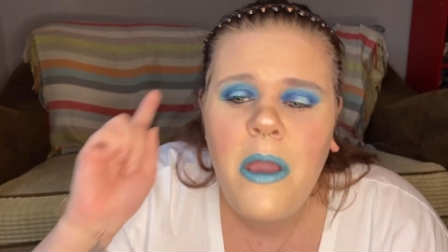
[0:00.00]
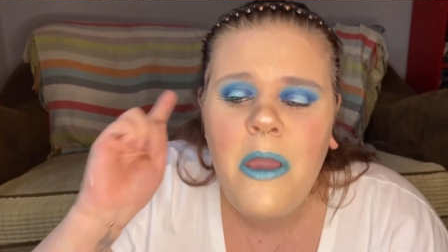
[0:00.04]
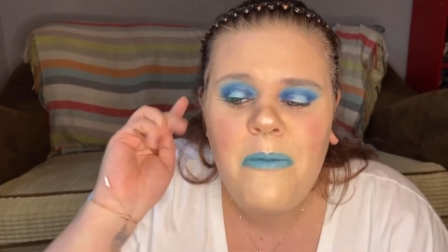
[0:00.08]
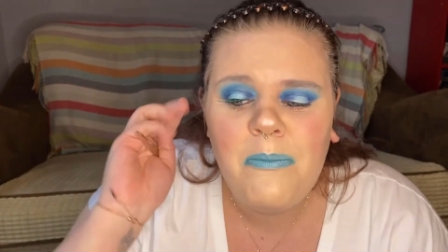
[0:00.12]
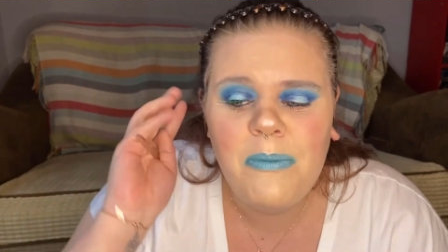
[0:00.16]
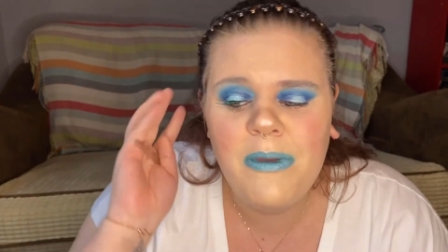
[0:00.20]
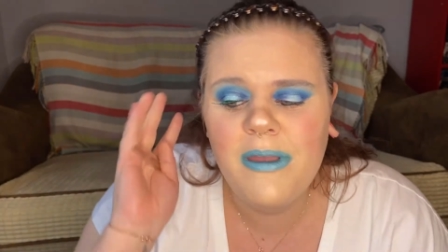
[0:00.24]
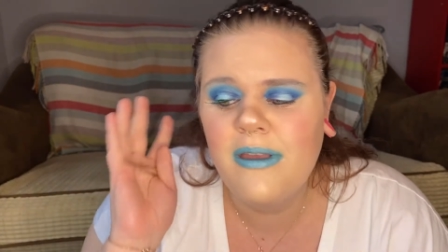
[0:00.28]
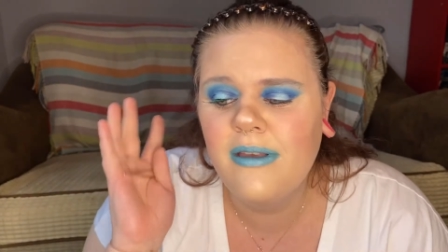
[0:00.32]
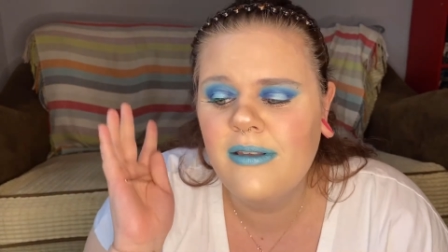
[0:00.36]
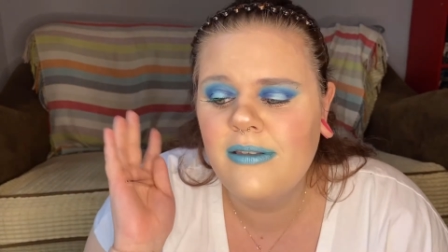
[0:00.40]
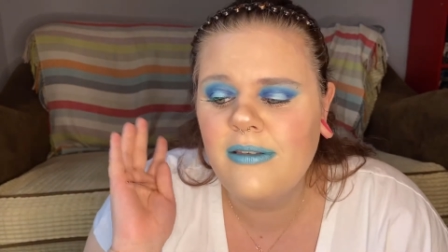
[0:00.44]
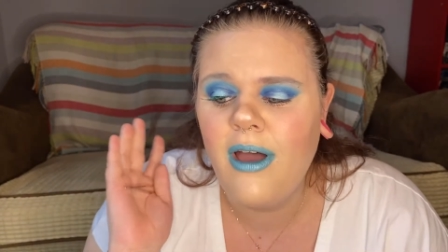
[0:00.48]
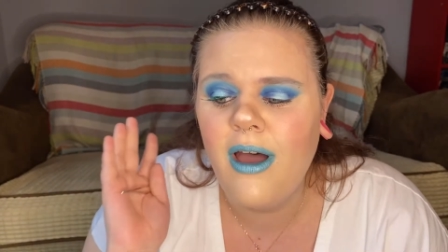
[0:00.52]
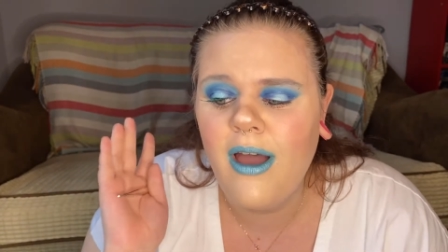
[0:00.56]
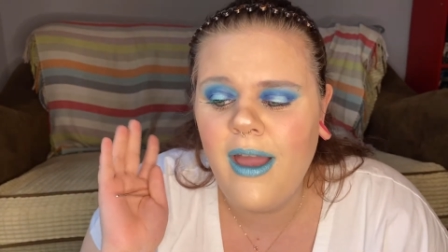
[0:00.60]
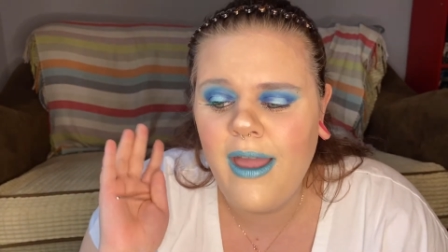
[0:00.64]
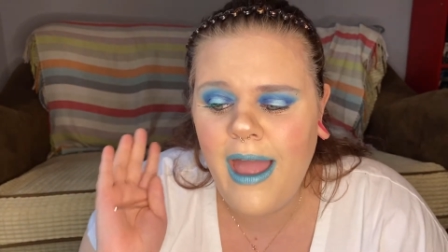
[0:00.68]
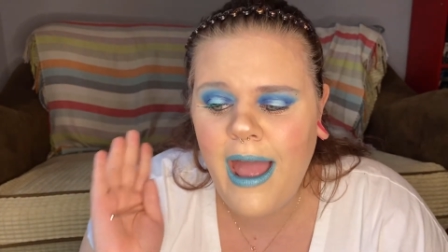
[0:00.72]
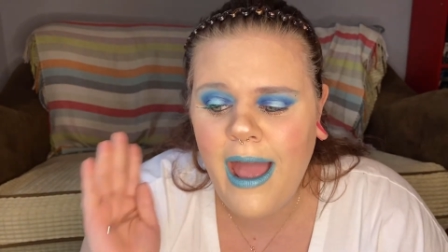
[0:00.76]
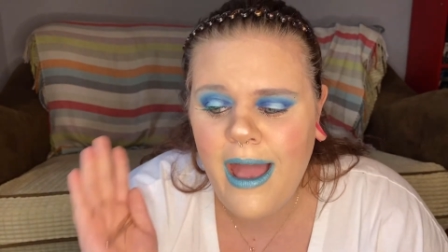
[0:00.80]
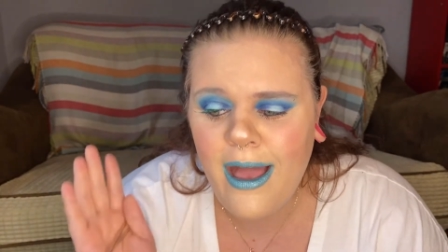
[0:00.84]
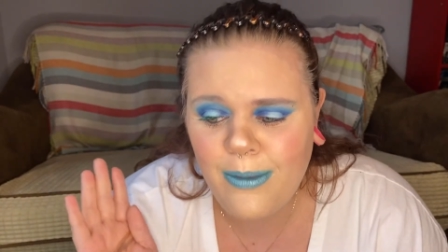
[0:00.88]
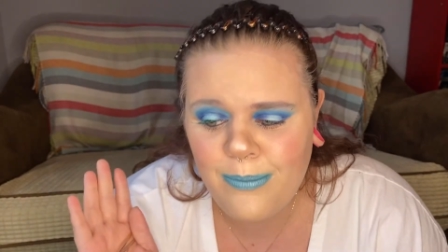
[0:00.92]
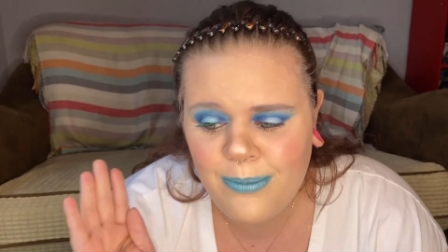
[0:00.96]
because I
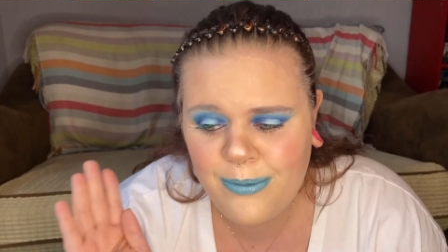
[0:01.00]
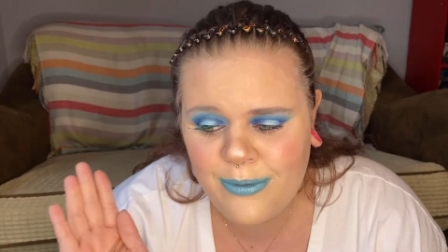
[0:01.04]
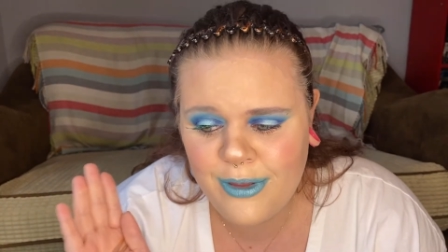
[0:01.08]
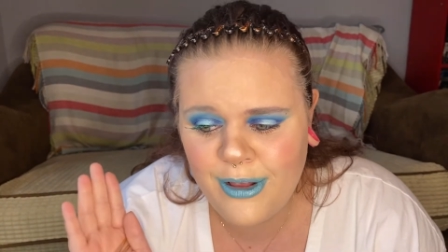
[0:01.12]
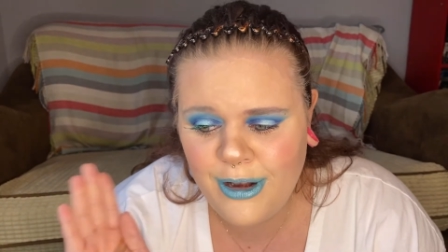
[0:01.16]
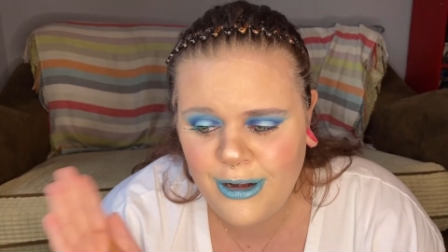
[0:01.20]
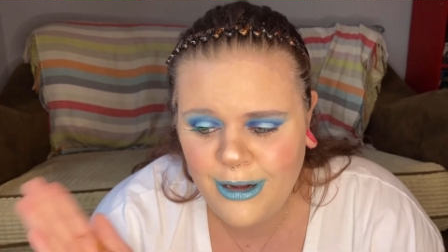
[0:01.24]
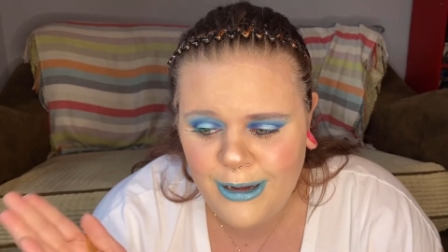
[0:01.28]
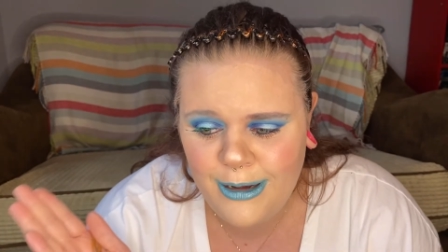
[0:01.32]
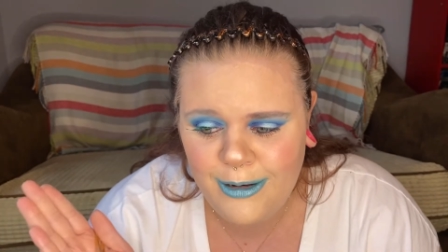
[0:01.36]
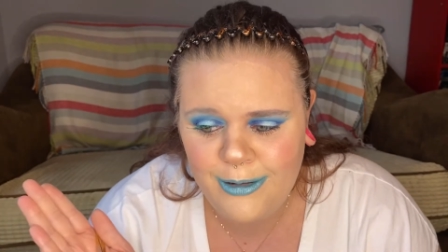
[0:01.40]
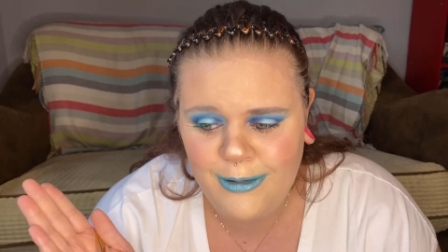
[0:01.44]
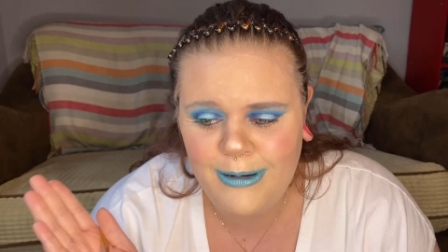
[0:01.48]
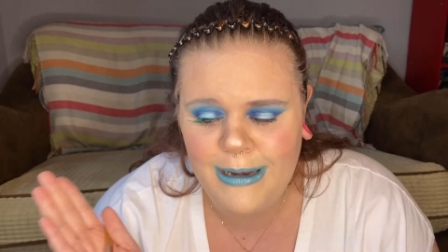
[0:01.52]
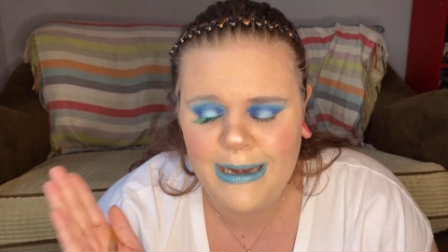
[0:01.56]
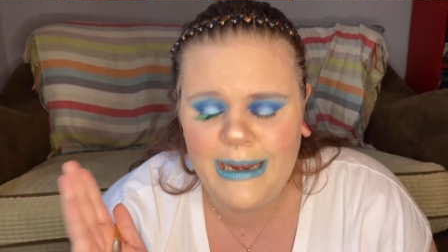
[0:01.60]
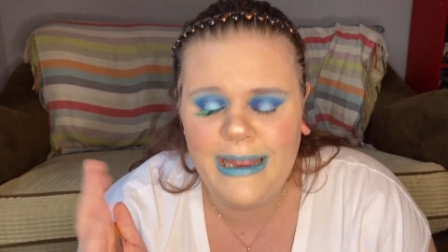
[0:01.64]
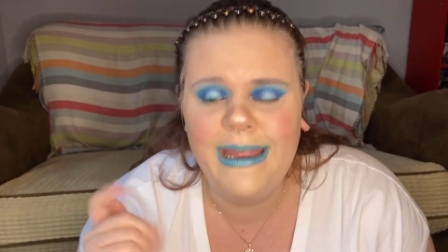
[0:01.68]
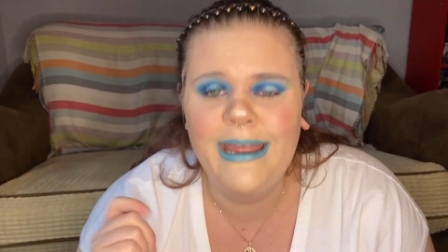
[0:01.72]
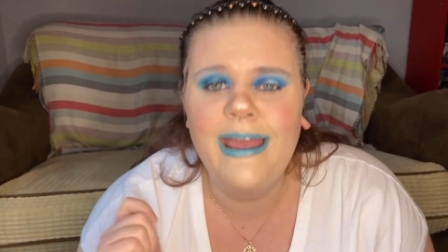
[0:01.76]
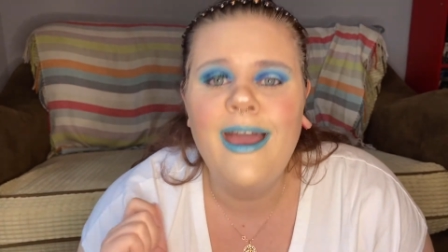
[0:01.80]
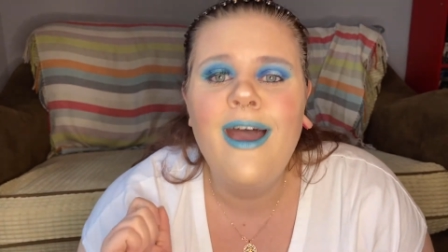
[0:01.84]
absolutely